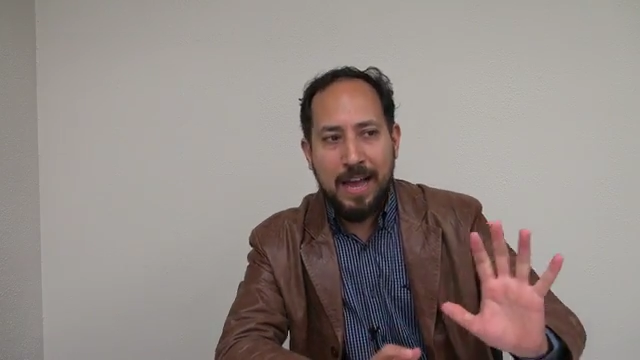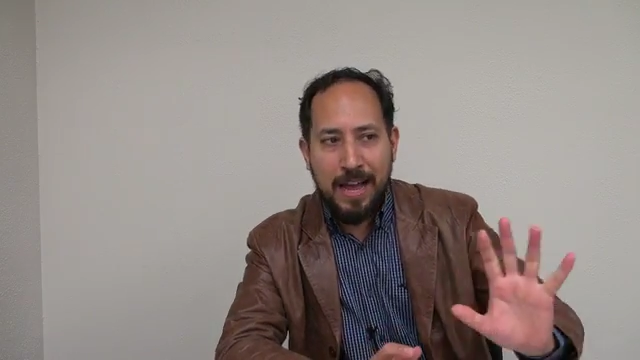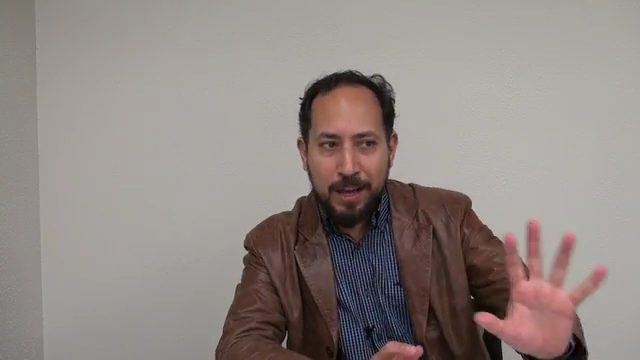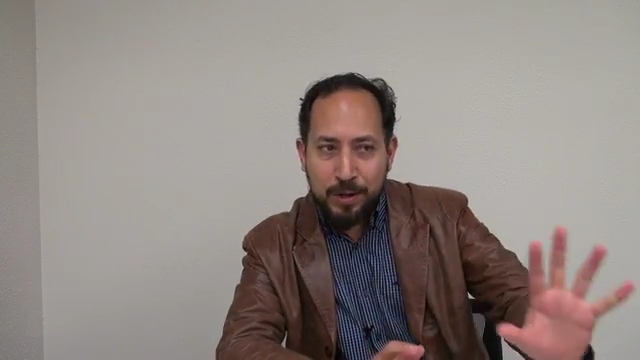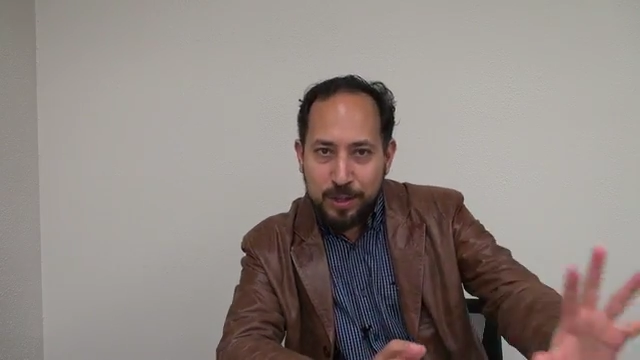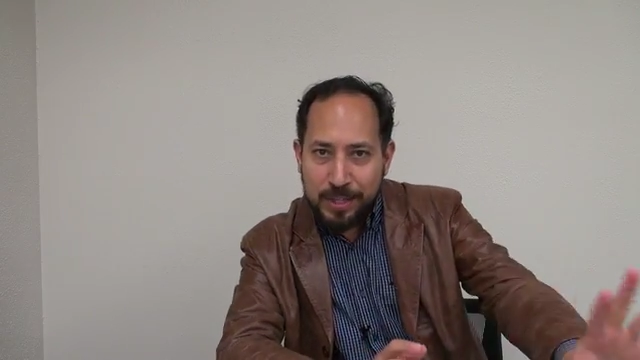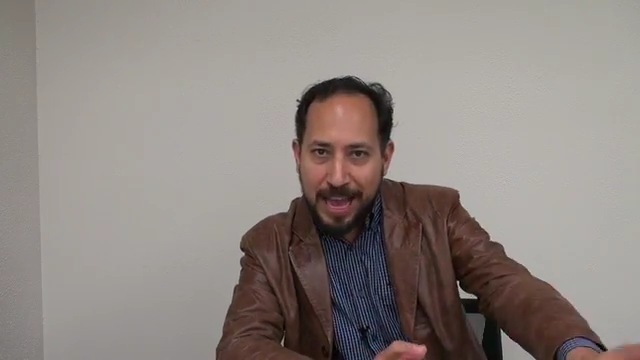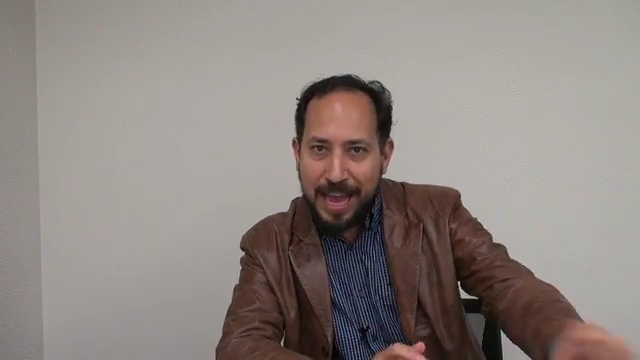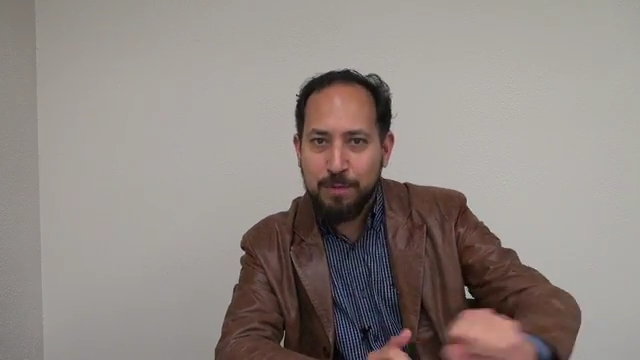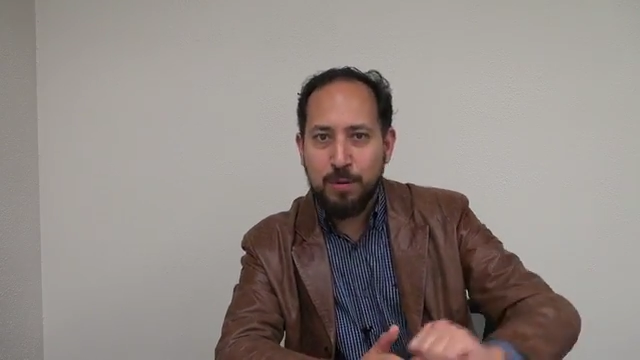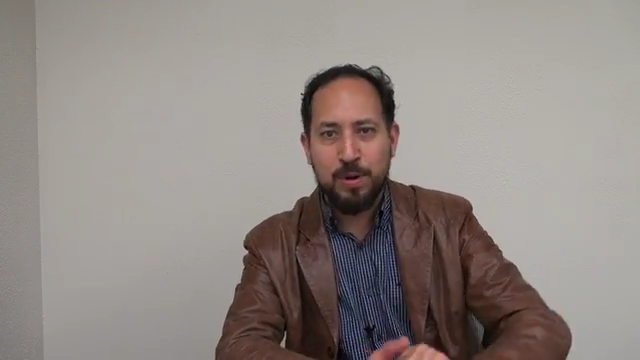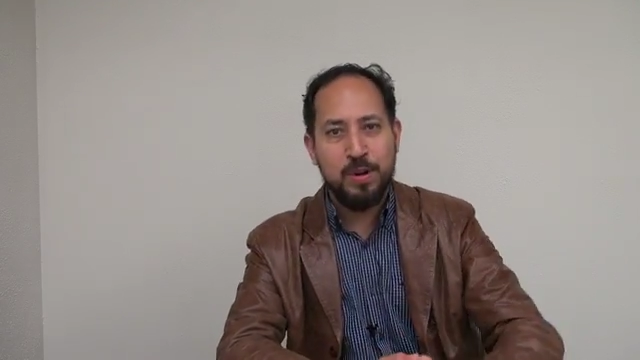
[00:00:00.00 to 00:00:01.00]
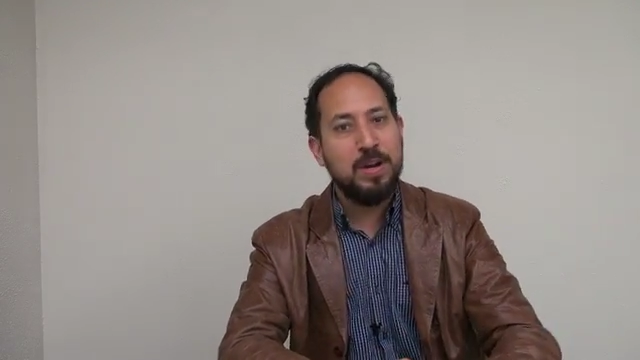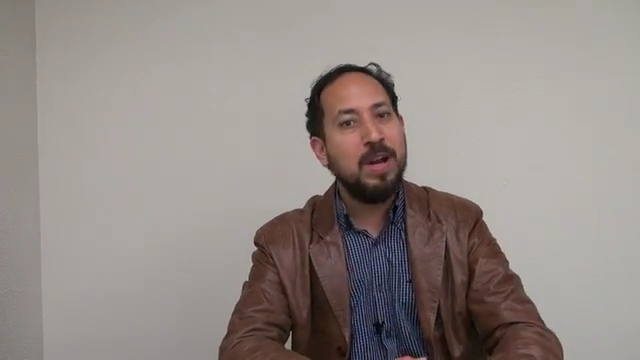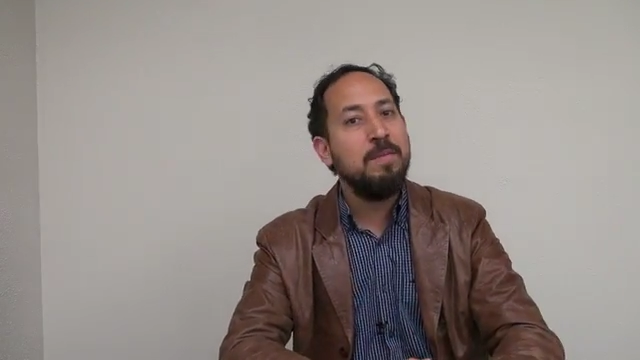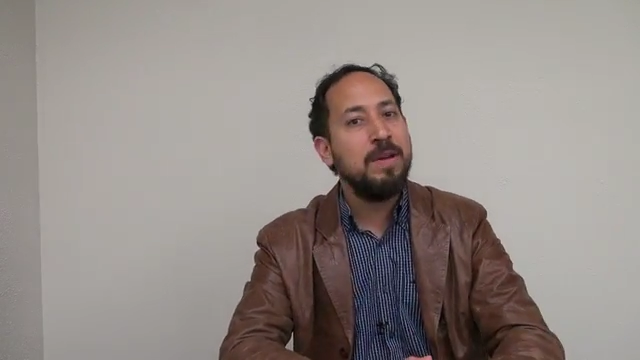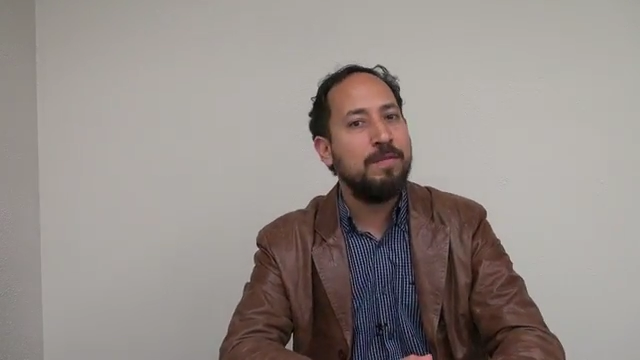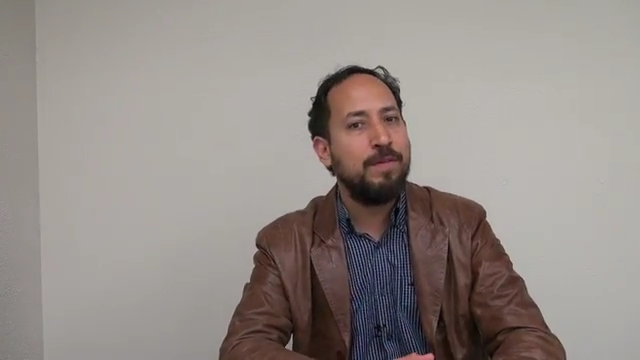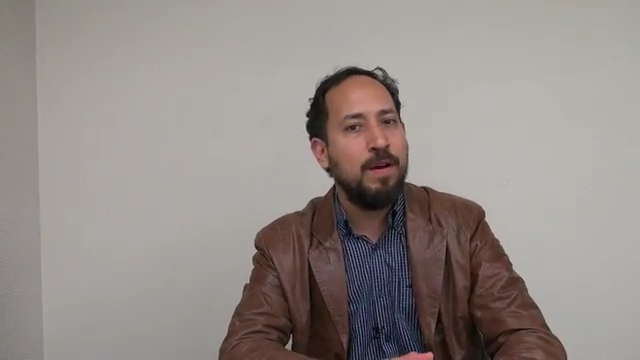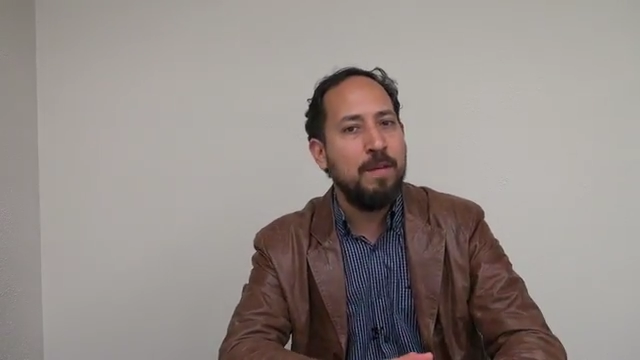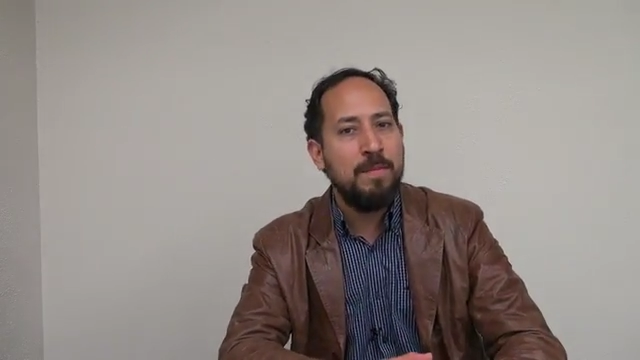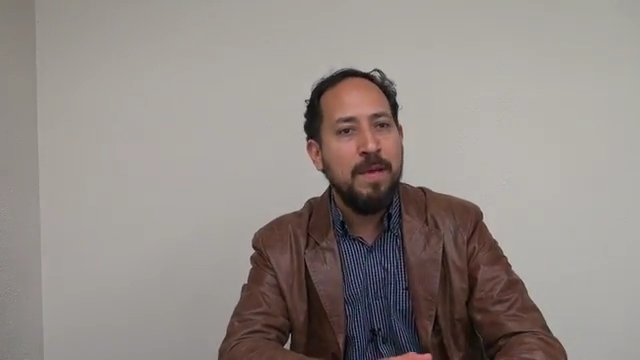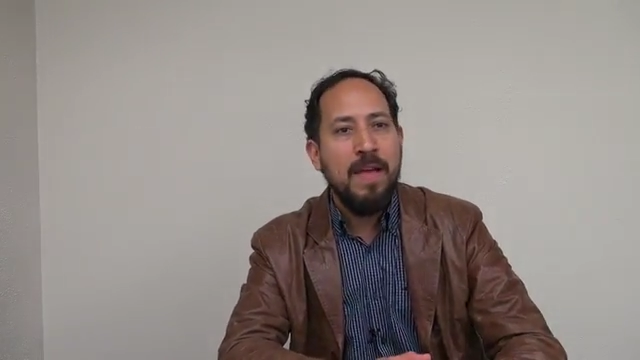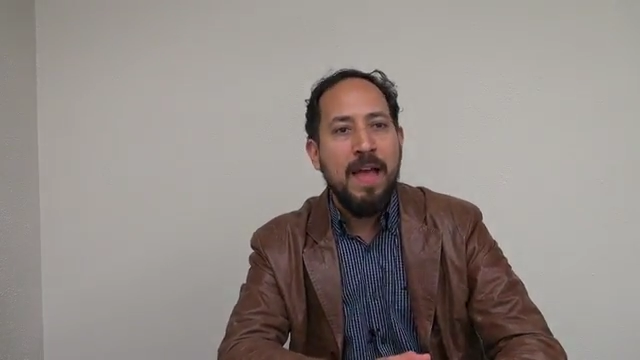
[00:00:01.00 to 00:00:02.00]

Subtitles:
I understand where you're coming from,